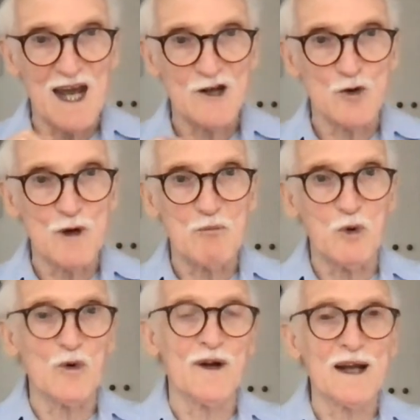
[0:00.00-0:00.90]
and your
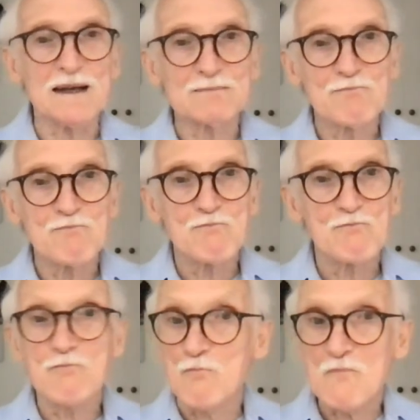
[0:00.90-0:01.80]
importing.
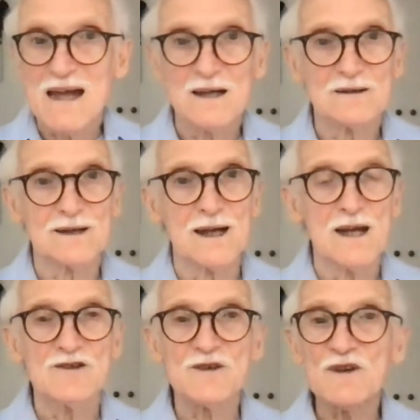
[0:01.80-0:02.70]
Okay,
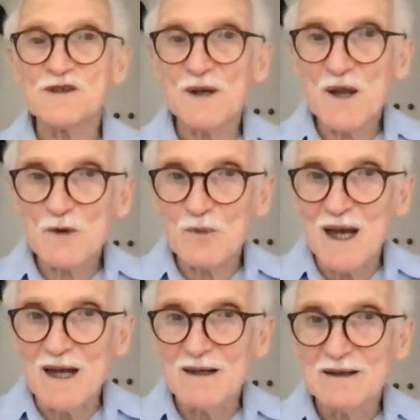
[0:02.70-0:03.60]
so there's another
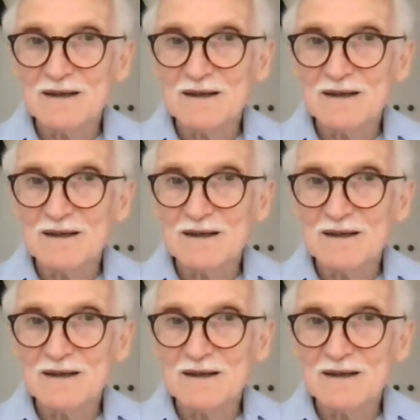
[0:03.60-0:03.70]
way